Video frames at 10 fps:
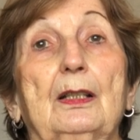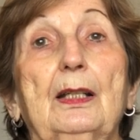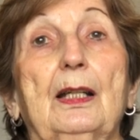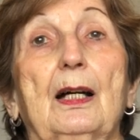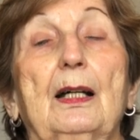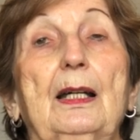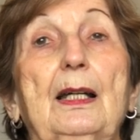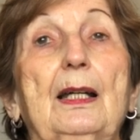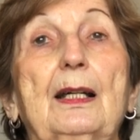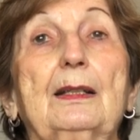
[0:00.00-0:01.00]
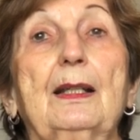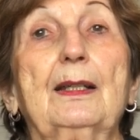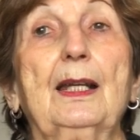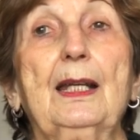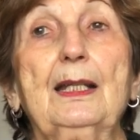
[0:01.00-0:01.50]
Yeah, and
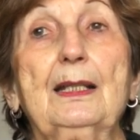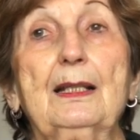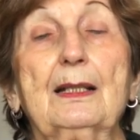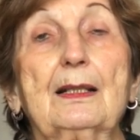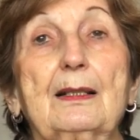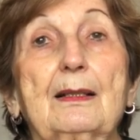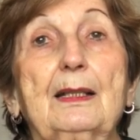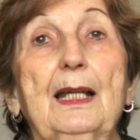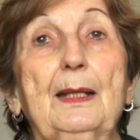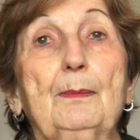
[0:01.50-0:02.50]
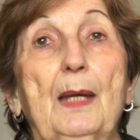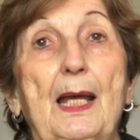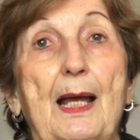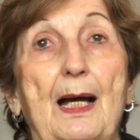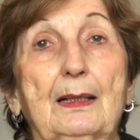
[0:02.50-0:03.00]
they came
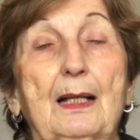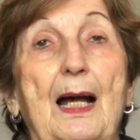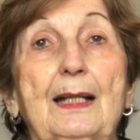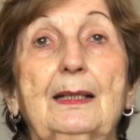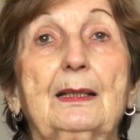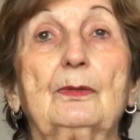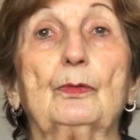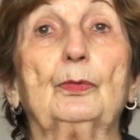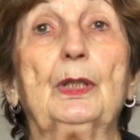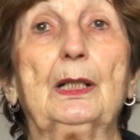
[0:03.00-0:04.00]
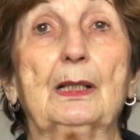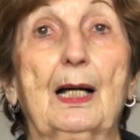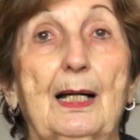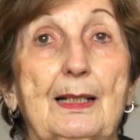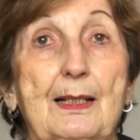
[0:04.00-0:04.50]
back. I didn't
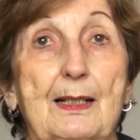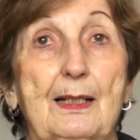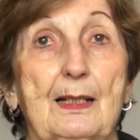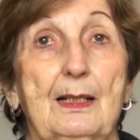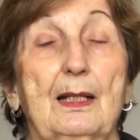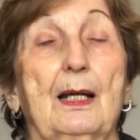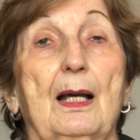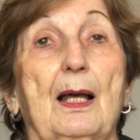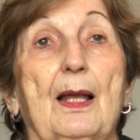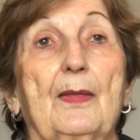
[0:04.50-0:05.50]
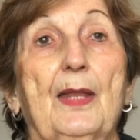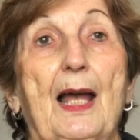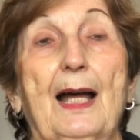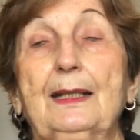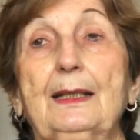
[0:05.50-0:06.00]
realize
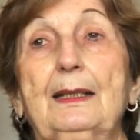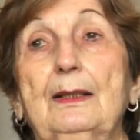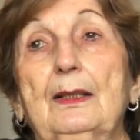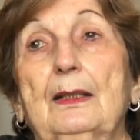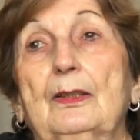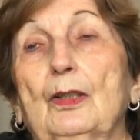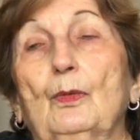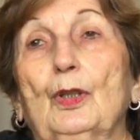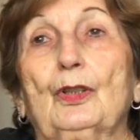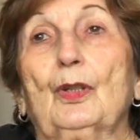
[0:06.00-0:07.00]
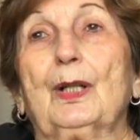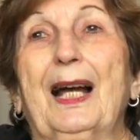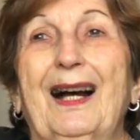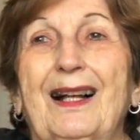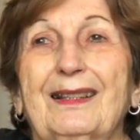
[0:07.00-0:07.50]
there were no
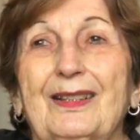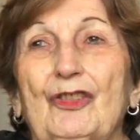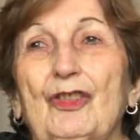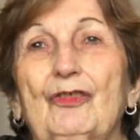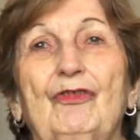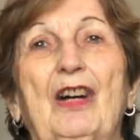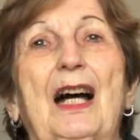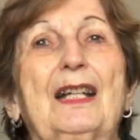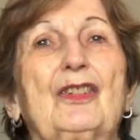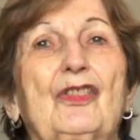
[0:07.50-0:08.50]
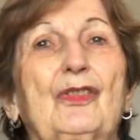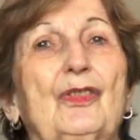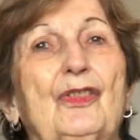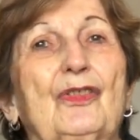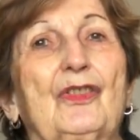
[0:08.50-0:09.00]
college
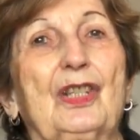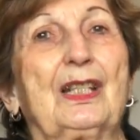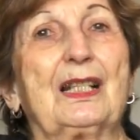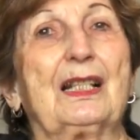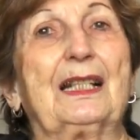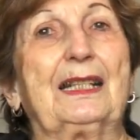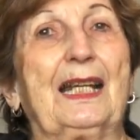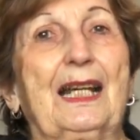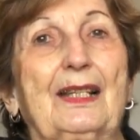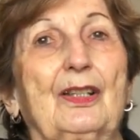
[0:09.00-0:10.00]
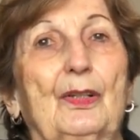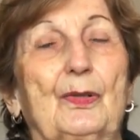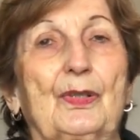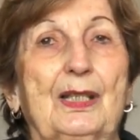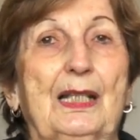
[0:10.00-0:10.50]
advisors or things like that in
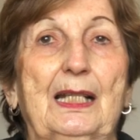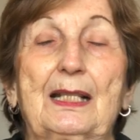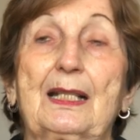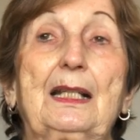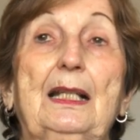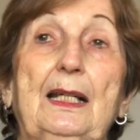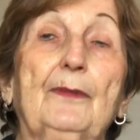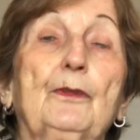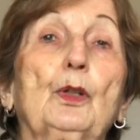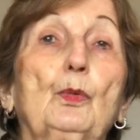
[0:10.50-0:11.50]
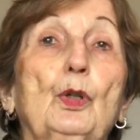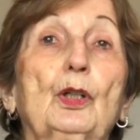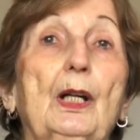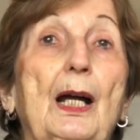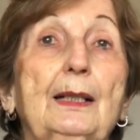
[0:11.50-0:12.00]
those days. If there
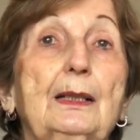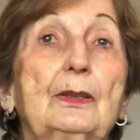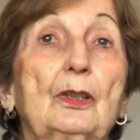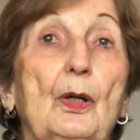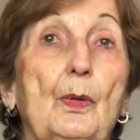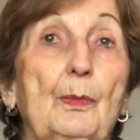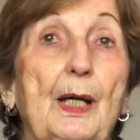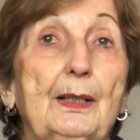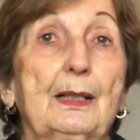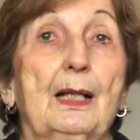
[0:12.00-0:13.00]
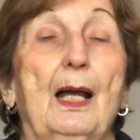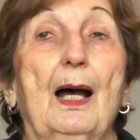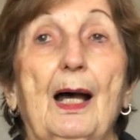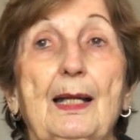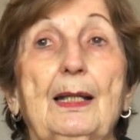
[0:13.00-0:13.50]
were, I didn't know about it.
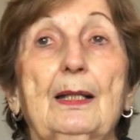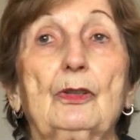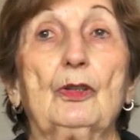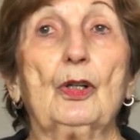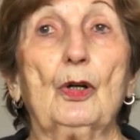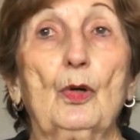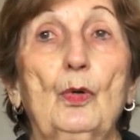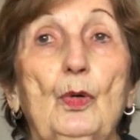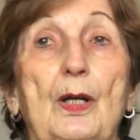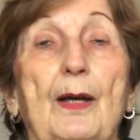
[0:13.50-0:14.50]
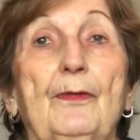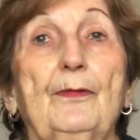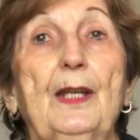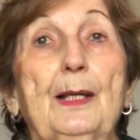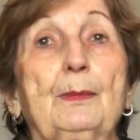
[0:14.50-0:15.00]
I had no
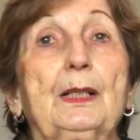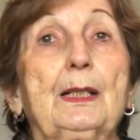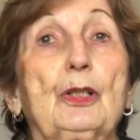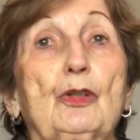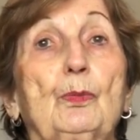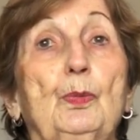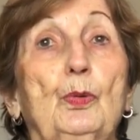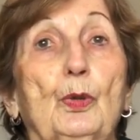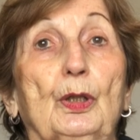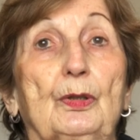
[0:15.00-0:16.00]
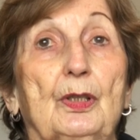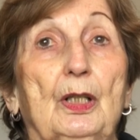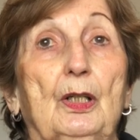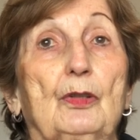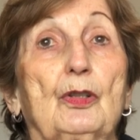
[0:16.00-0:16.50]
family support
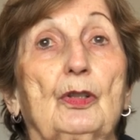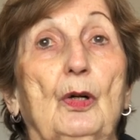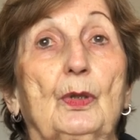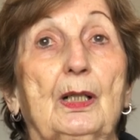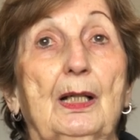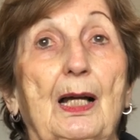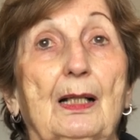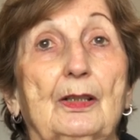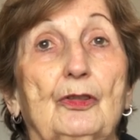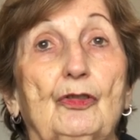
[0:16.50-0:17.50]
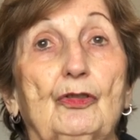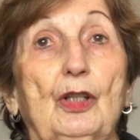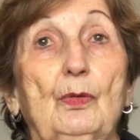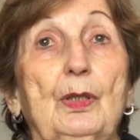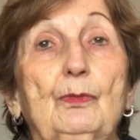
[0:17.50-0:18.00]
to go to college.
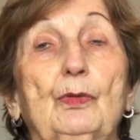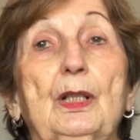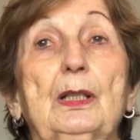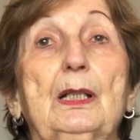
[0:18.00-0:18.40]
No one really.